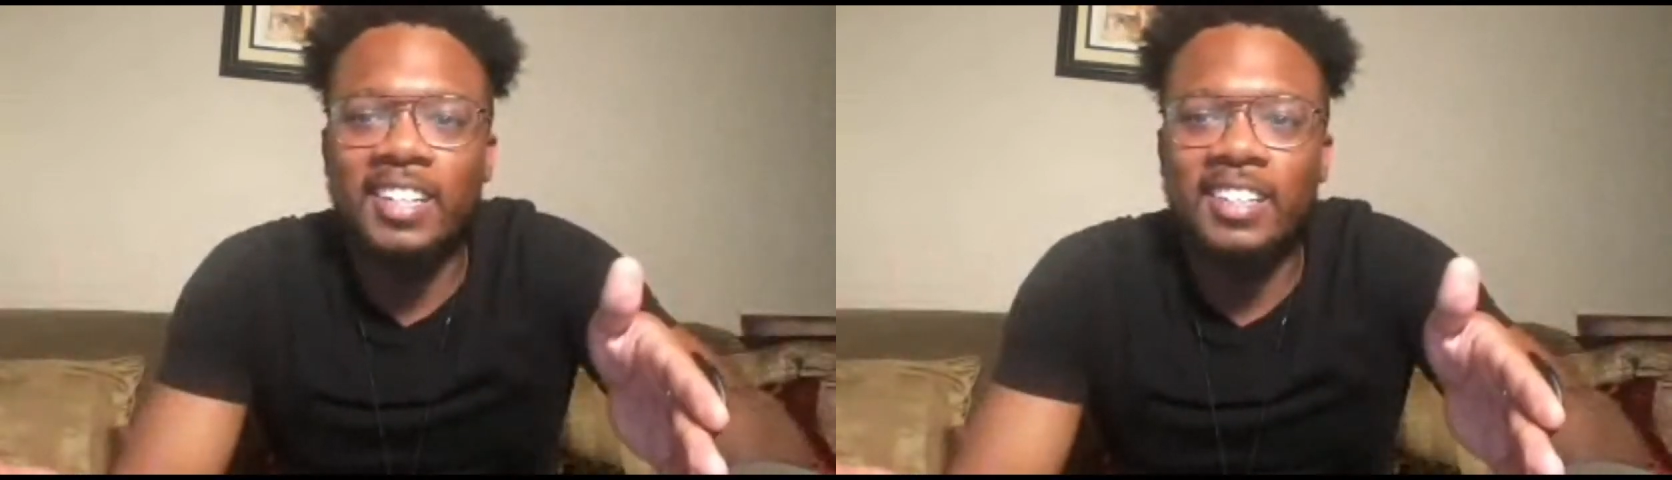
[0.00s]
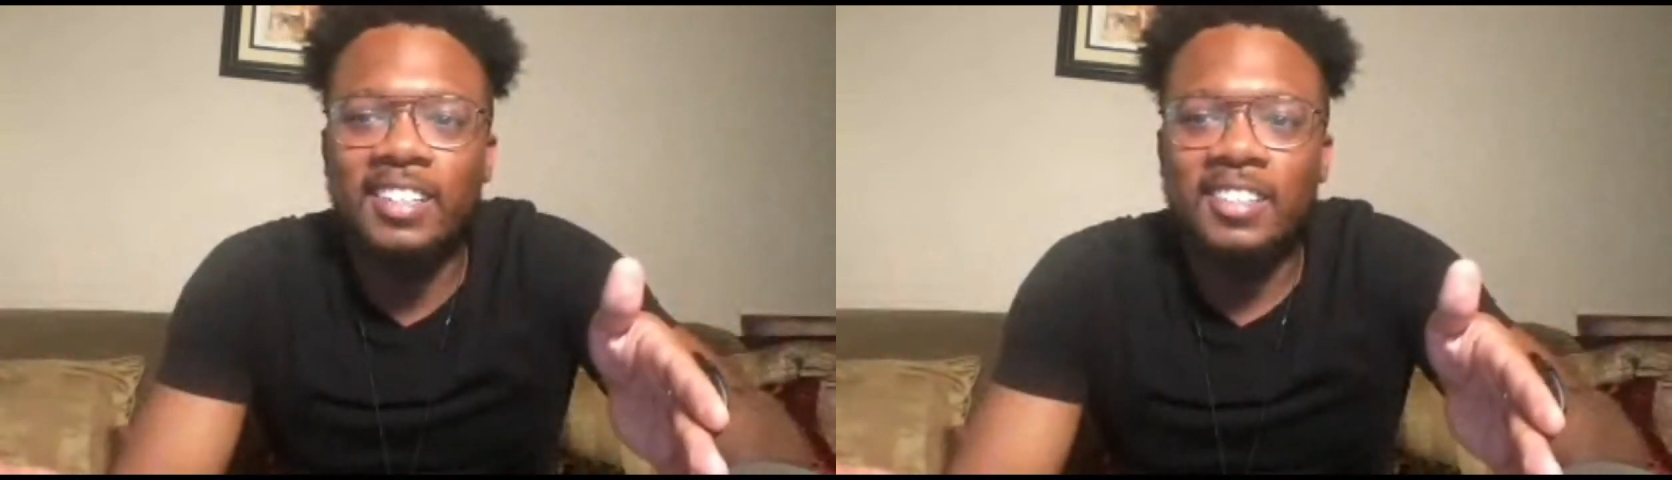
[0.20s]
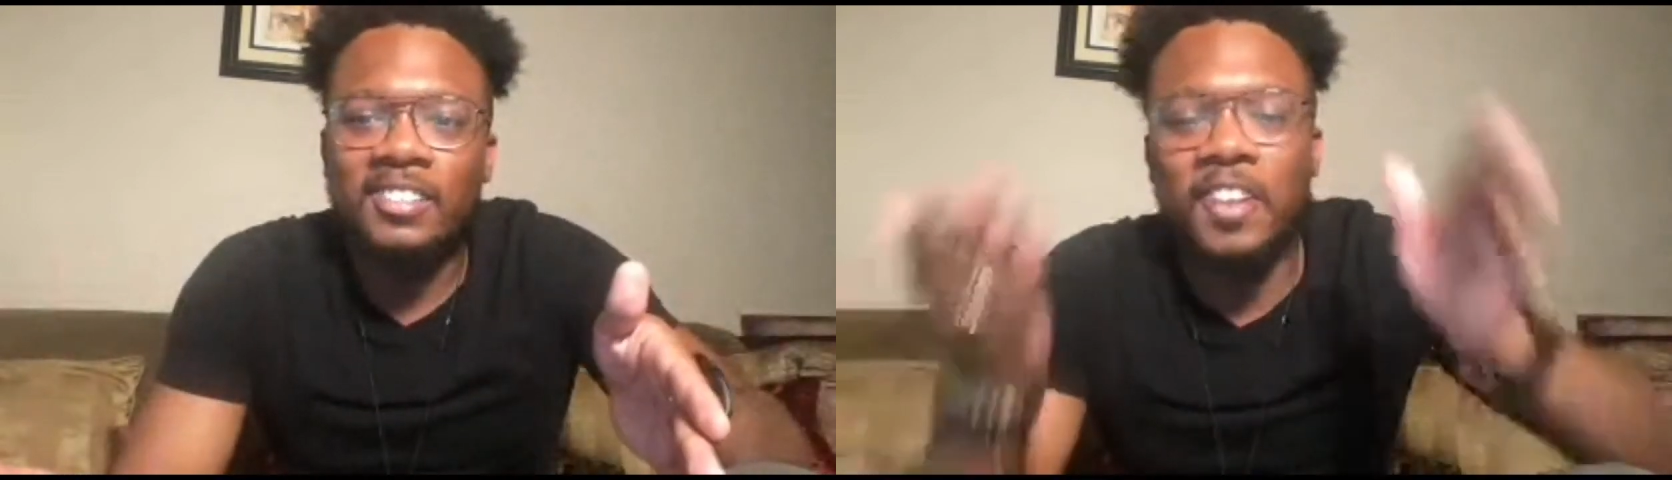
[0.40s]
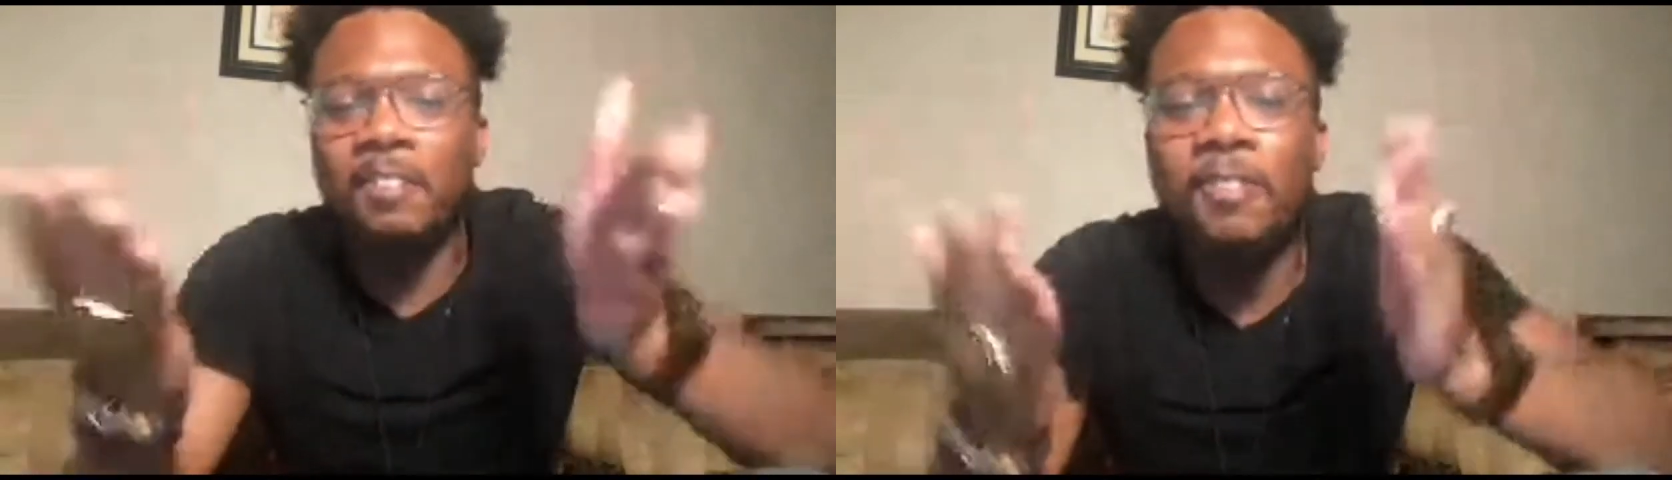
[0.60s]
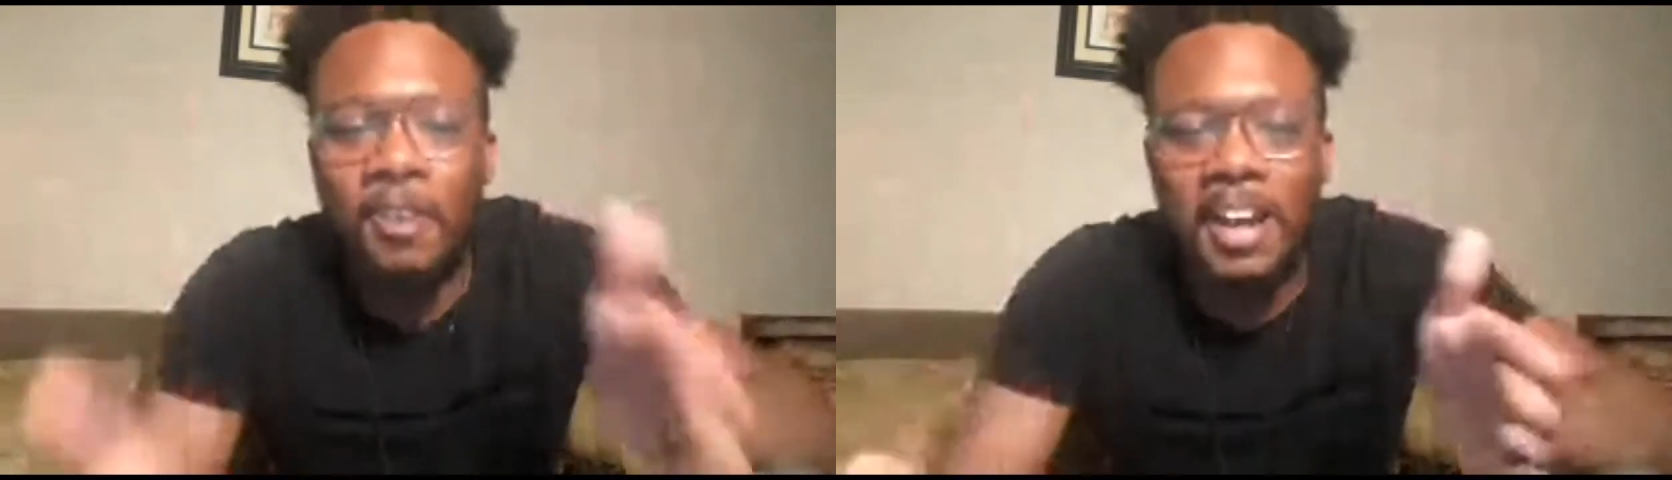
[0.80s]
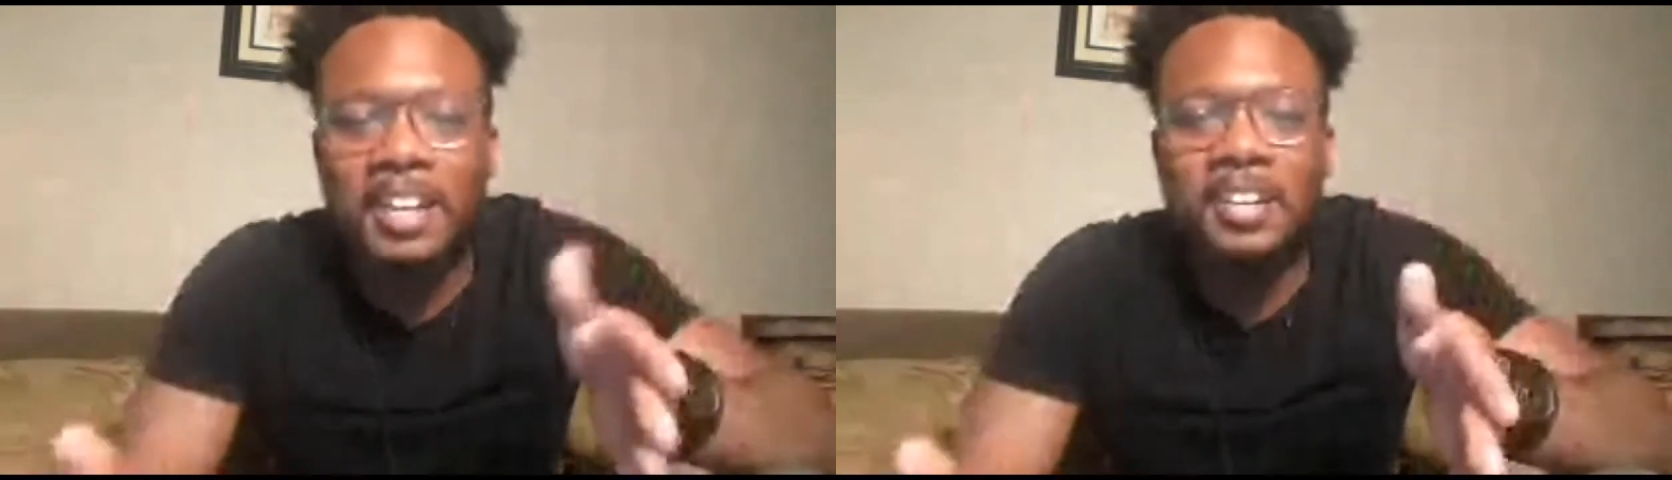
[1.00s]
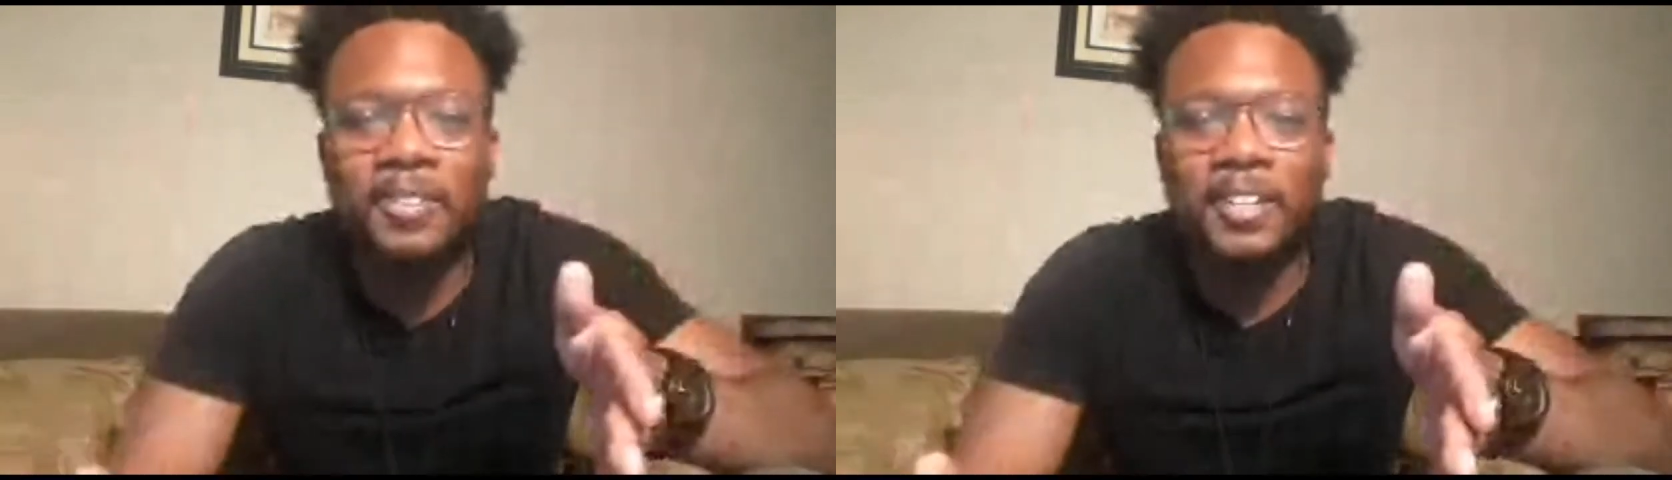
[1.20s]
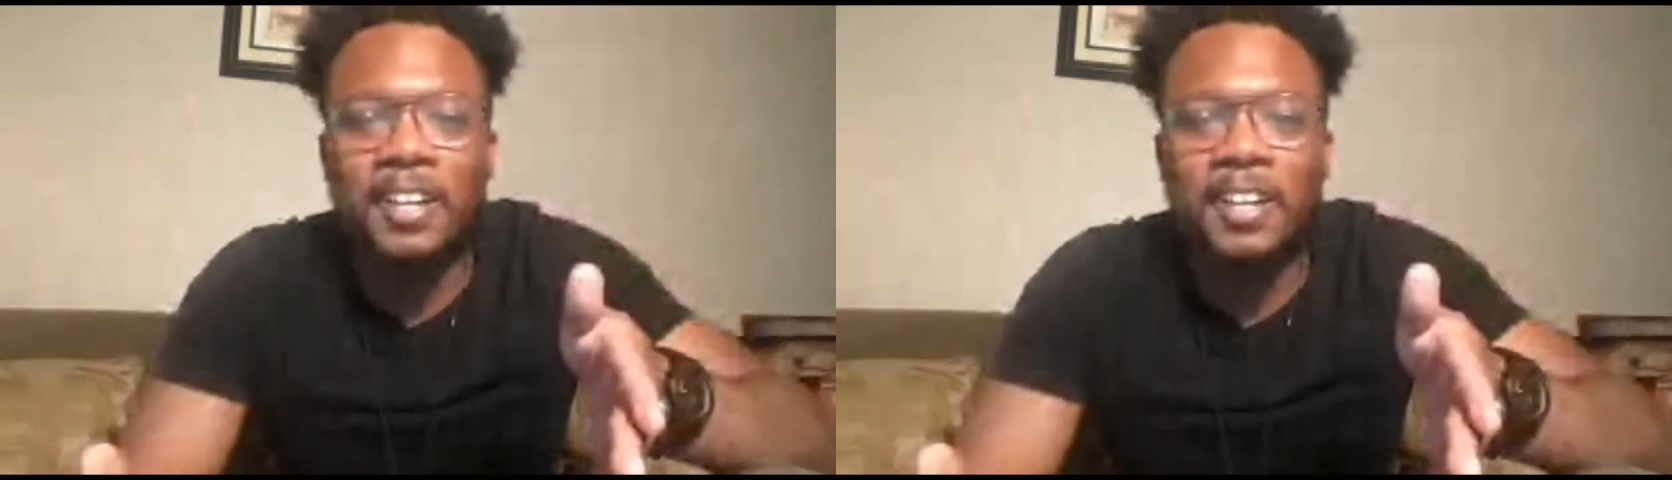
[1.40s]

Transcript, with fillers: So if you have the wrong idea of what love,